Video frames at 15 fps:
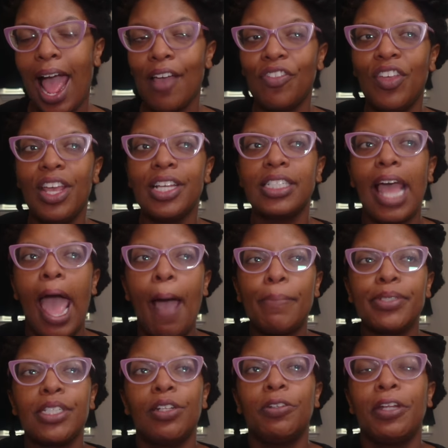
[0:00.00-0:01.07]
I think it's
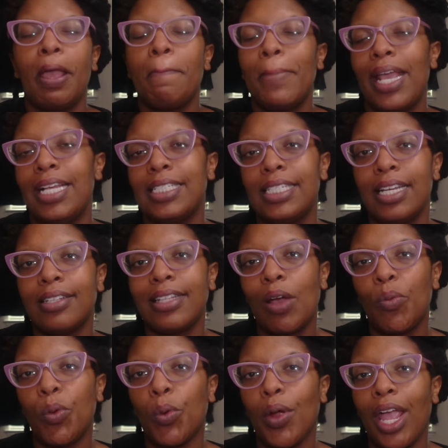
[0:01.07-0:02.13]
absolutely amazing
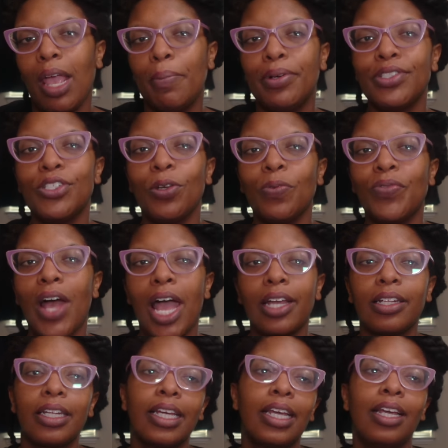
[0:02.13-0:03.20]
that we were able to
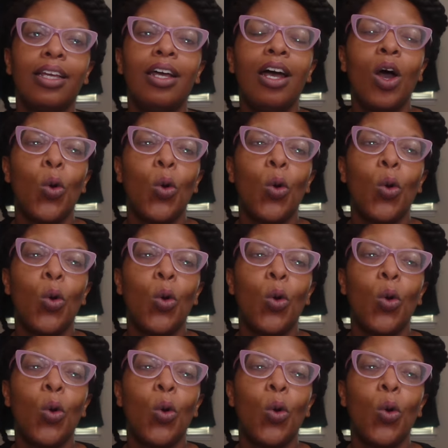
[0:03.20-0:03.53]
finally,